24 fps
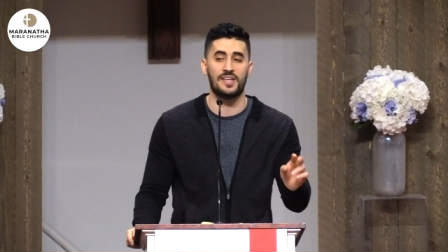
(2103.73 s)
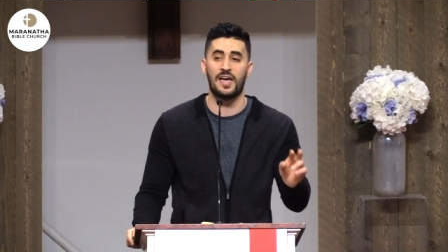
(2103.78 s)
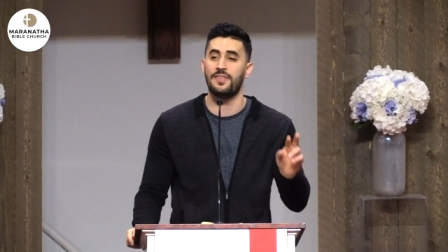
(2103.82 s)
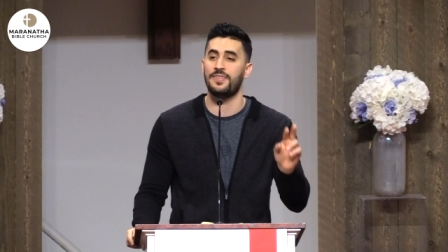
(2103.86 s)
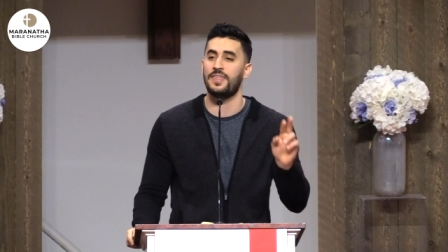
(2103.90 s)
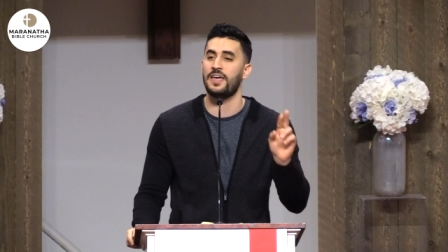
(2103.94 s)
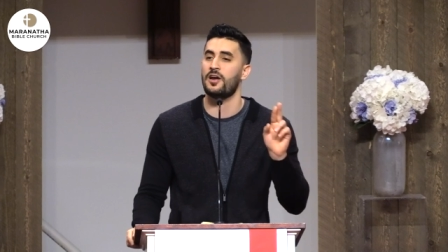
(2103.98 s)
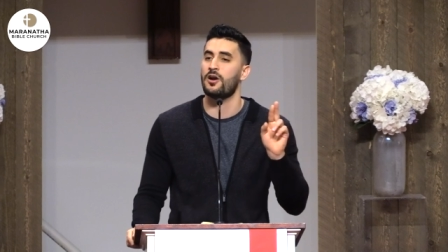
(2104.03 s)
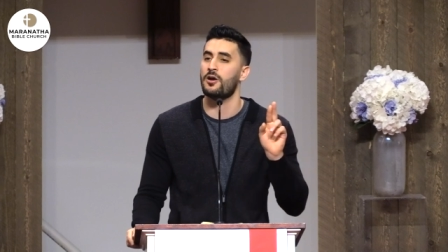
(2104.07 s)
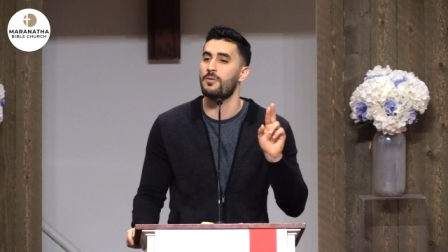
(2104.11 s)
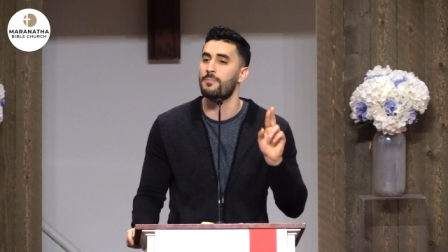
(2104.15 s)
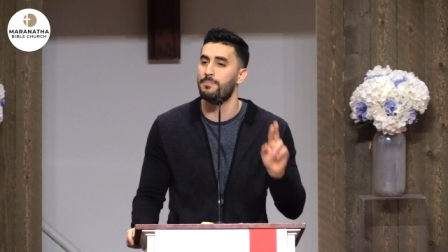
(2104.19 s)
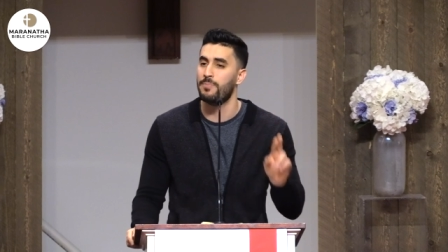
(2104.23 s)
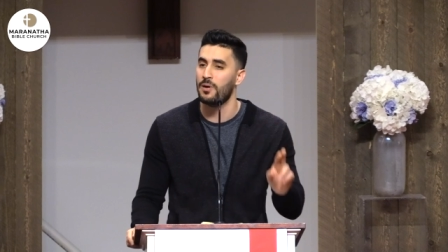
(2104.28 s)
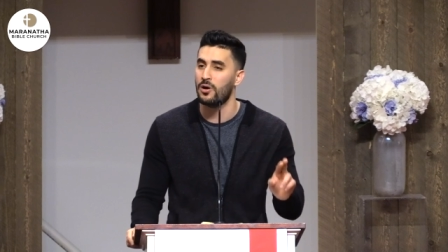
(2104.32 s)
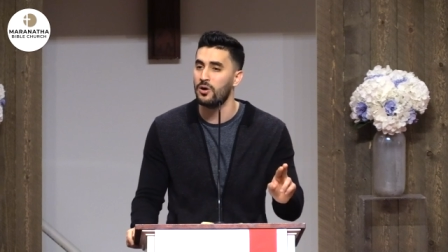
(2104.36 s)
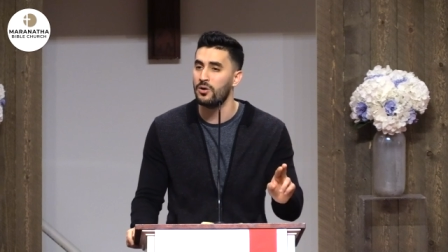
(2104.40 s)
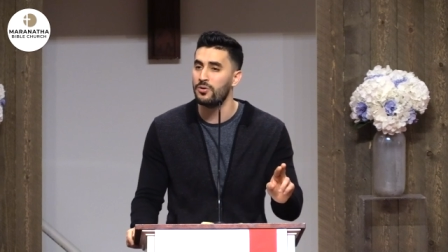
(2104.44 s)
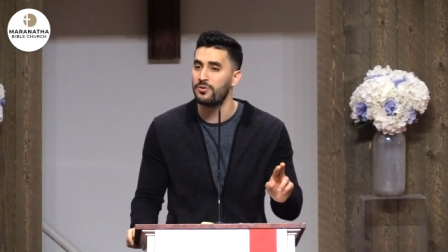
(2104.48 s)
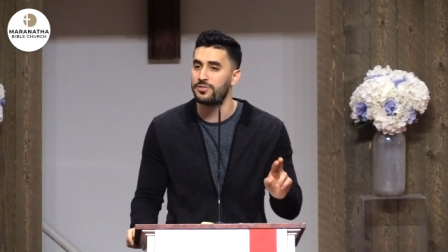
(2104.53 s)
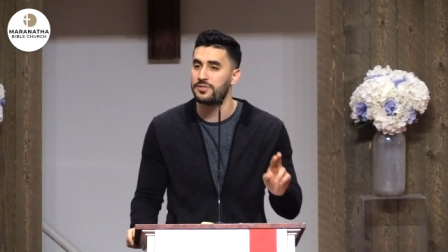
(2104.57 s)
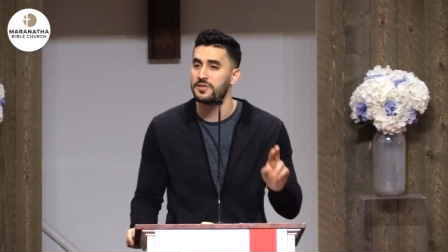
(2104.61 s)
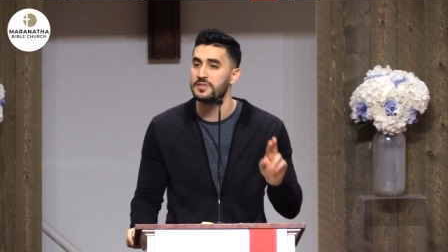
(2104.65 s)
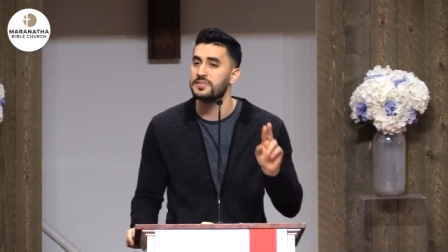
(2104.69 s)
is that they are
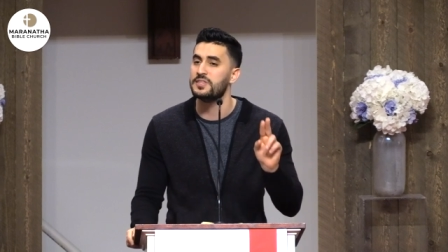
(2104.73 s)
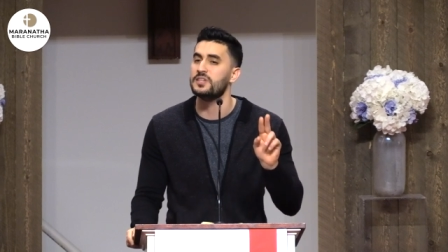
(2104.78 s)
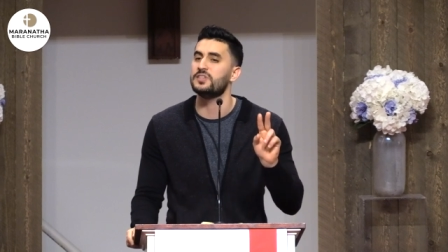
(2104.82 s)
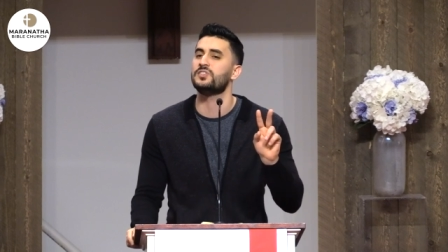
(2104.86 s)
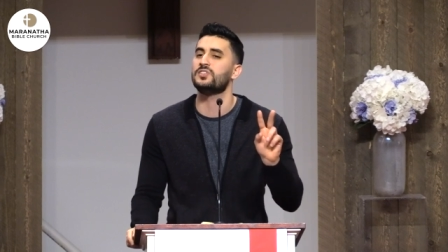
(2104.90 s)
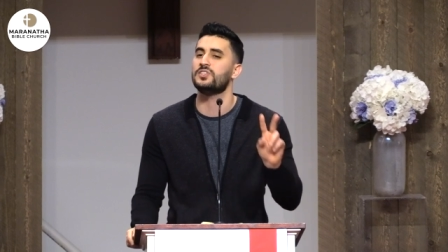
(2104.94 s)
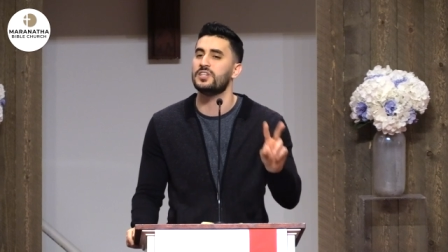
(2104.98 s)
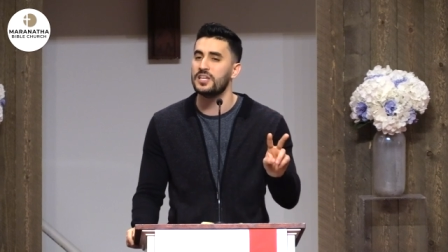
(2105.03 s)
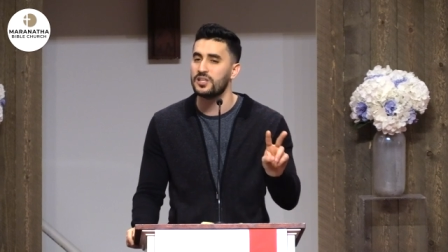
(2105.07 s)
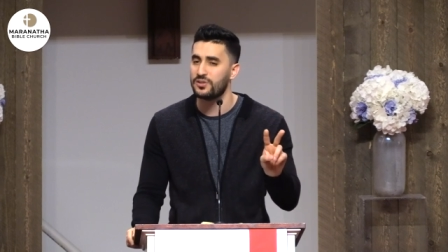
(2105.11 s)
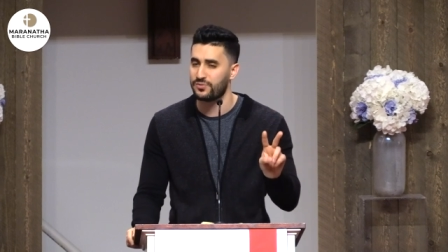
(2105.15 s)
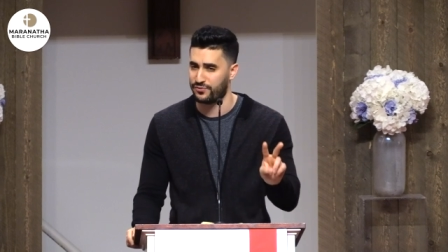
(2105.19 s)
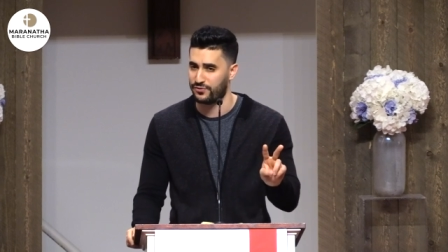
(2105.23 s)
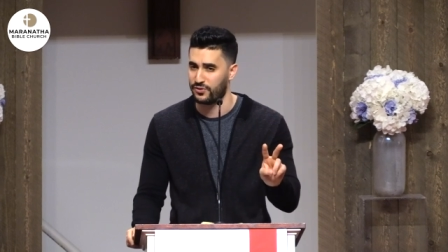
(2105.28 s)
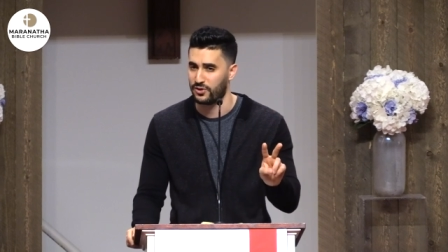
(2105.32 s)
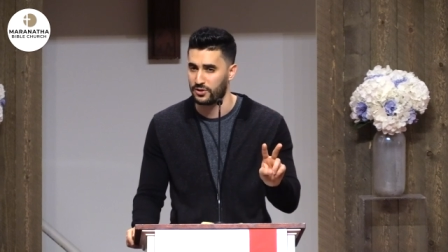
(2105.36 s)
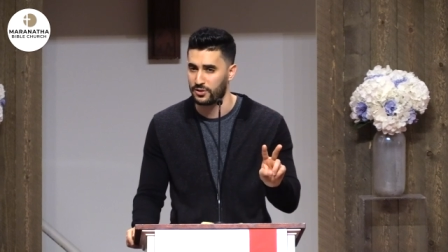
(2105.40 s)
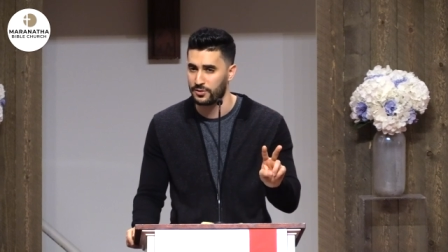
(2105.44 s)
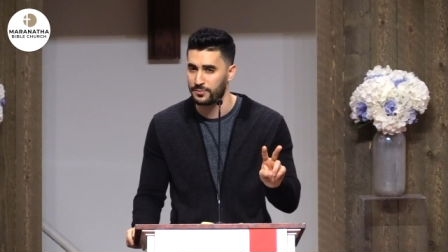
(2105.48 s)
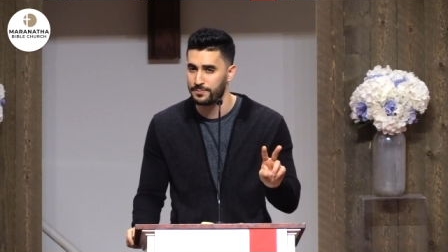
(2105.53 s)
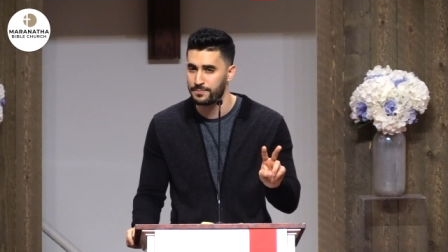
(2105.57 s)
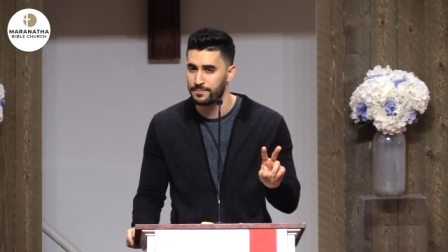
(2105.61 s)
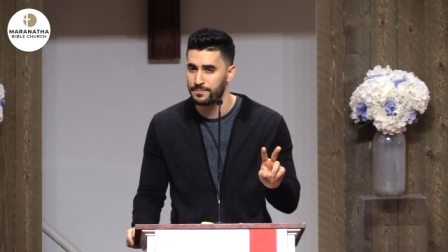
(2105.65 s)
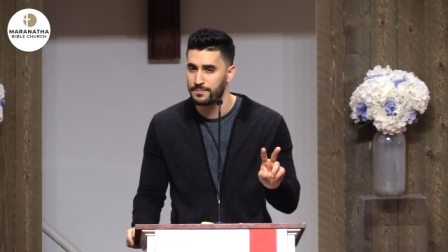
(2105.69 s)
both
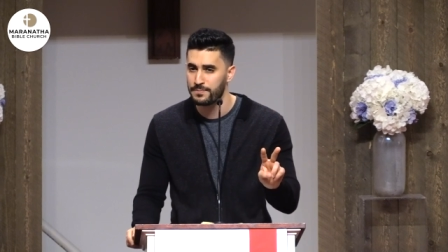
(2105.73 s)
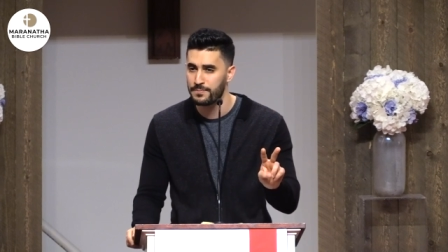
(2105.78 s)
deceitful.